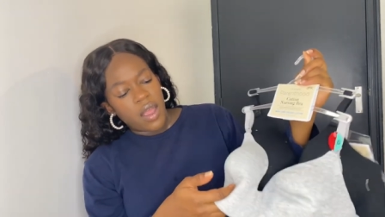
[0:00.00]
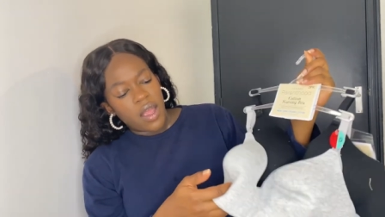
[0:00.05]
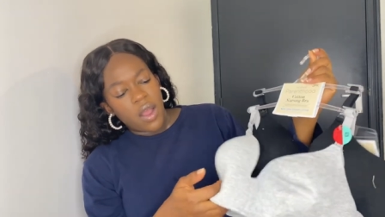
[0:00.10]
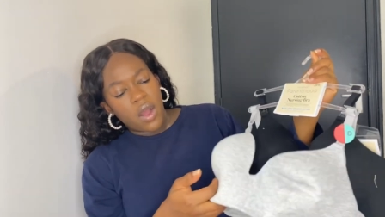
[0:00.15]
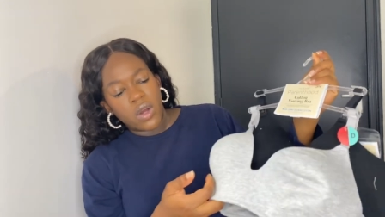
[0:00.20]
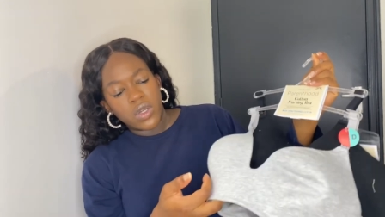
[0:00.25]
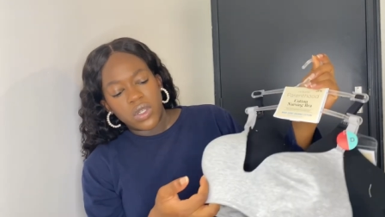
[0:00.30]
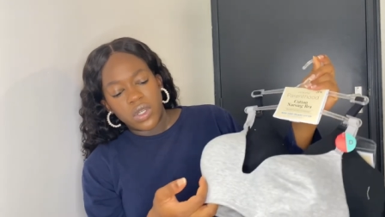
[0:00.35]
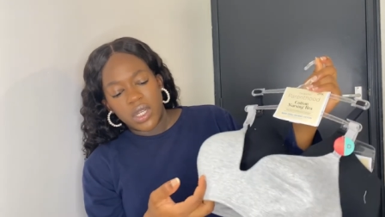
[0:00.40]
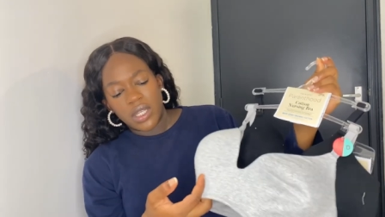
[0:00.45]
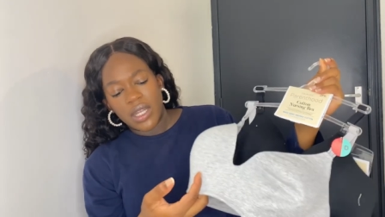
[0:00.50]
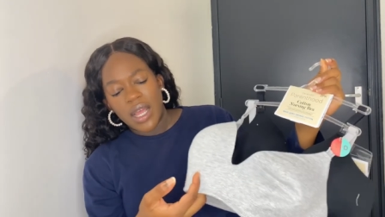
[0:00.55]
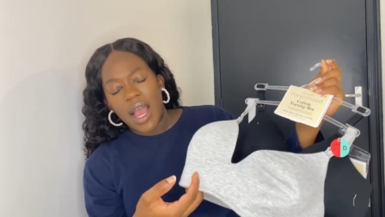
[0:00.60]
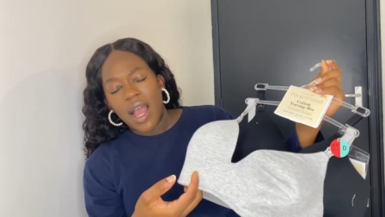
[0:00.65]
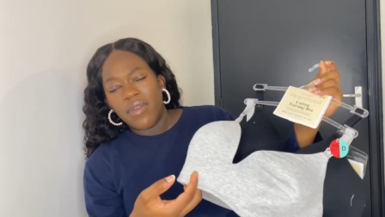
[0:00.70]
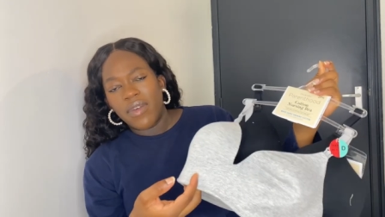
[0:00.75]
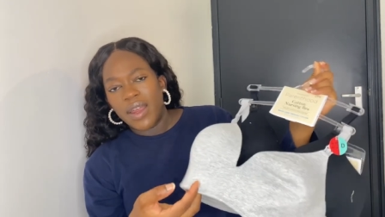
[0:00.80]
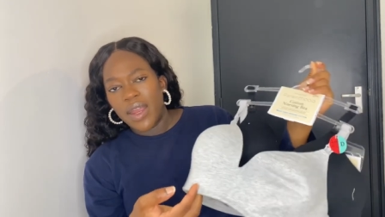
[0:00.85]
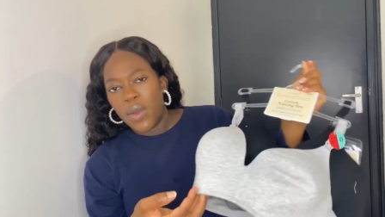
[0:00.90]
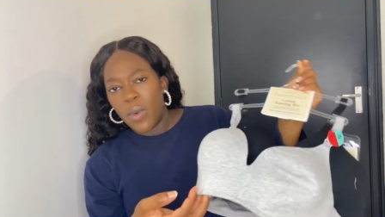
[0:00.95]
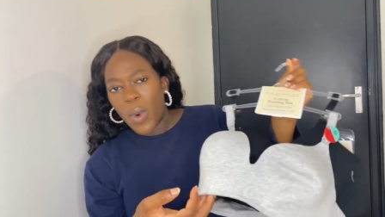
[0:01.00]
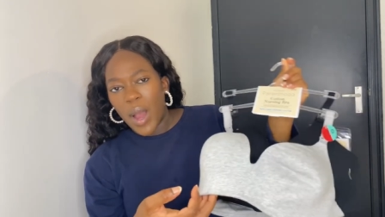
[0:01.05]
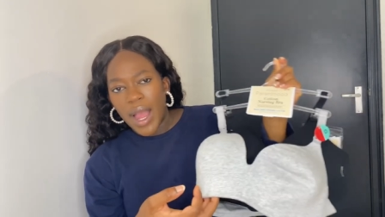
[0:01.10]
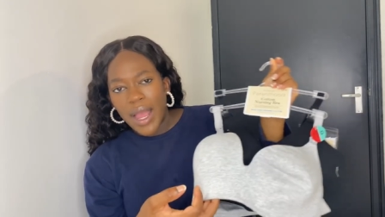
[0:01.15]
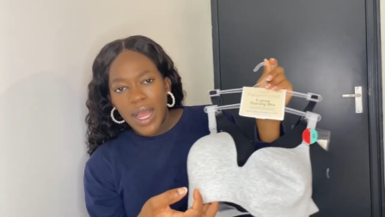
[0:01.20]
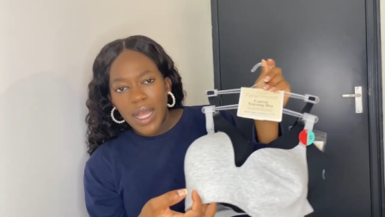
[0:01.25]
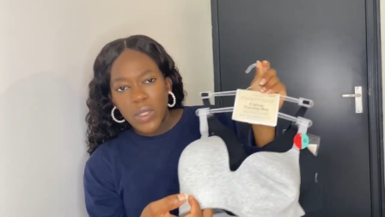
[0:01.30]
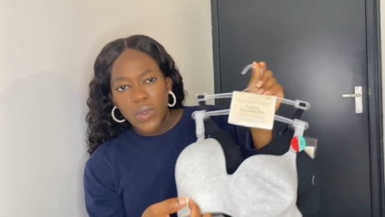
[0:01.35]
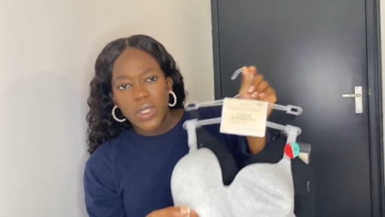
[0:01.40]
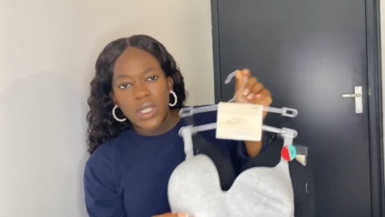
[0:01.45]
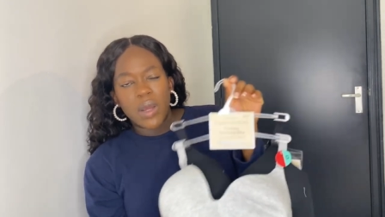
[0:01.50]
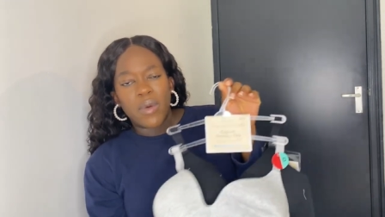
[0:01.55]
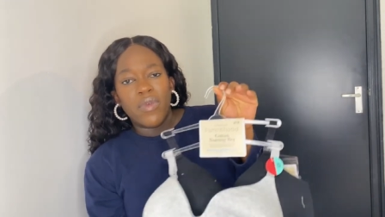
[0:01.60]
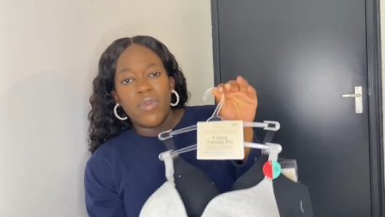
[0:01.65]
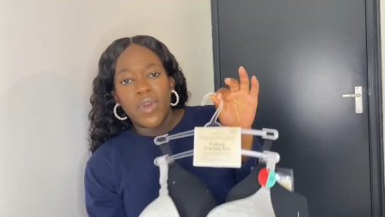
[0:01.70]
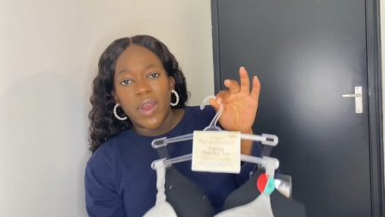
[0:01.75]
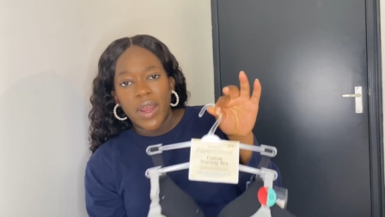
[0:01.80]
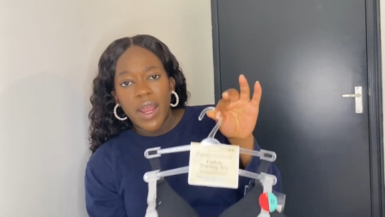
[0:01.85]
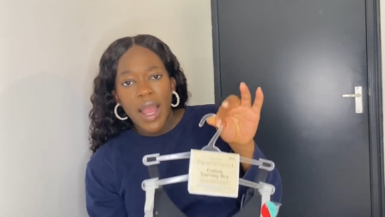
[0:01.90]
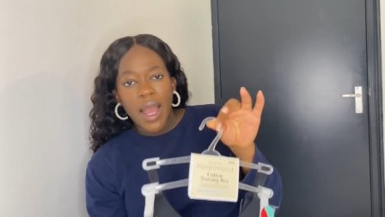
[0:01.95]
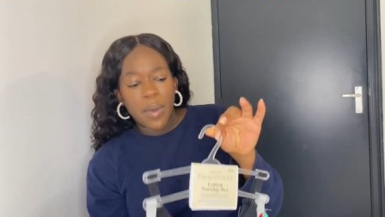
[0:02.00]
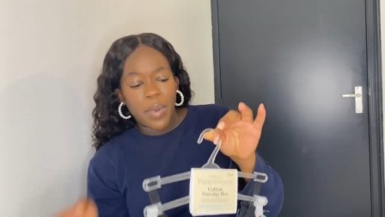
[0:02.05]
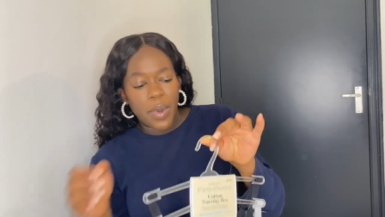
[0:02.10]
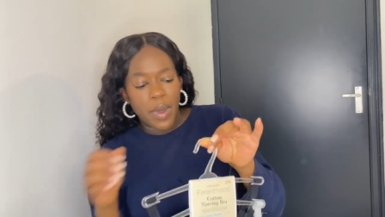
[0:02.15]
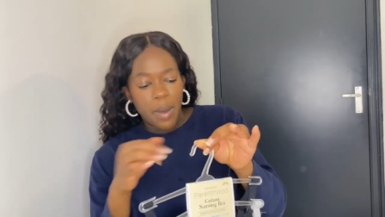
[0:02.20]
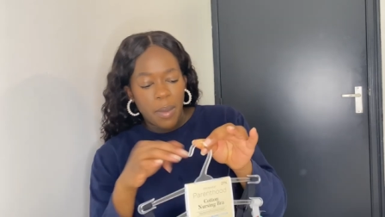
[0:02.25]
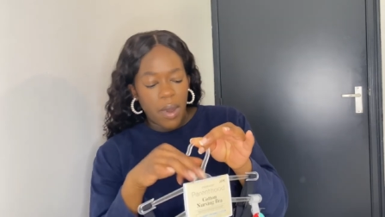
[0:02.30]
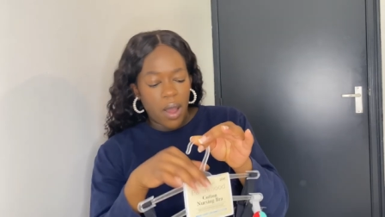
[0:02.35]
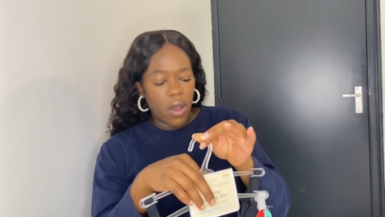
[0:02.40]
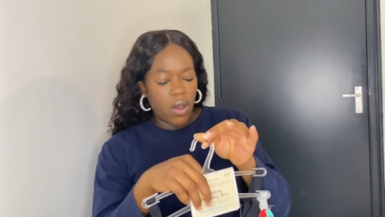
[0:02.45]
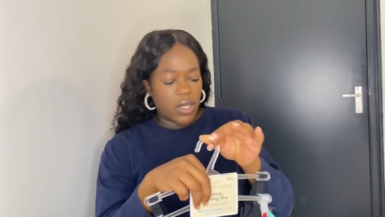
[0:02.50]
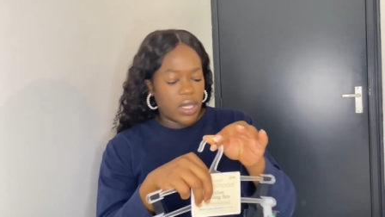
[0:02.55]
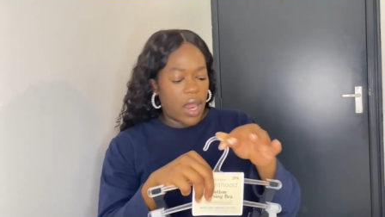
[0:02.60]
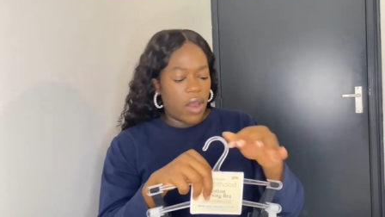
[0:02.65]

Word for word: Also doesn't have any wires, which I'm very happy about.